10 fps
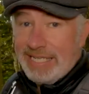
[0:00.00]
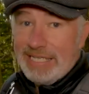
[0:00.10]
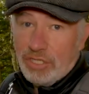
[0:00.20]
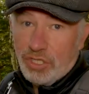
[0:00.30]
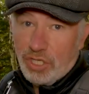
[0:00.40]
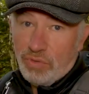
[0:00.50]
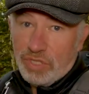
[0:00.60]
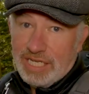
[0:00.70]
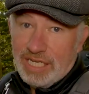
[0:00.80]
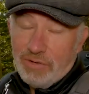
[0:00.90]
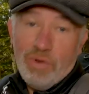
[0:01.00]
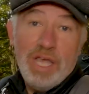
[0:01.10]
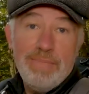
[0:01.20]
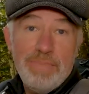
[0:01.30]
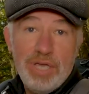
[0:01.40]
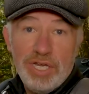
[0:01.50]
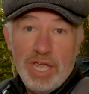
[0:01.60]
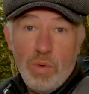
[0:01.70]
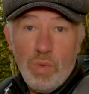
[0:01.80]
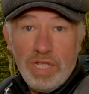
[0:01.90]
pistols used to
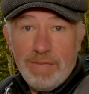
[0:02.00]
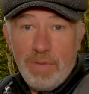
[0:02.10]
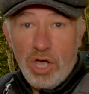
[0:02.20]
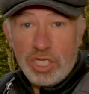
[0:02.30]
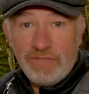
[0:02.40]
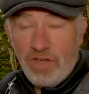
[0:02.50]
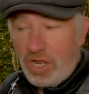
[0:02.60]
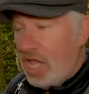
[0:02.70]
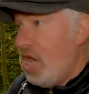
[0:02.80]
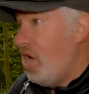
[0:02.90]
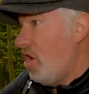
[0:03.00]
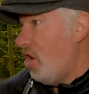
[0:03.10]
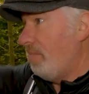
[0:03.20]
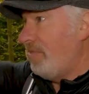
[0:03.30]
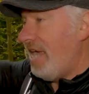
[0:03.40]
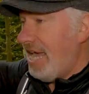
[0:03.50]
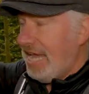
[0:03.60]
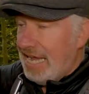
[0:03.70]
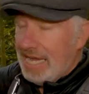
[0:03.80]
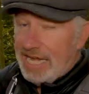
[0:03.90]
murder William Horsfall up
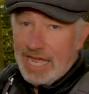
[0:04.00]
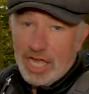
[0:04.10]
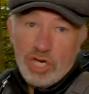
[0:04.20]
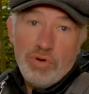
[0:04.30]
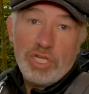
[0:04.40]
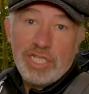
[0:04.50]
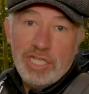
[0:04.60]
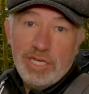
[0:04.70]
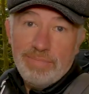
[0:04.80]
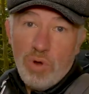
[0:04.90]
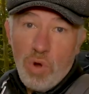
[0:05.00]
there in Crossland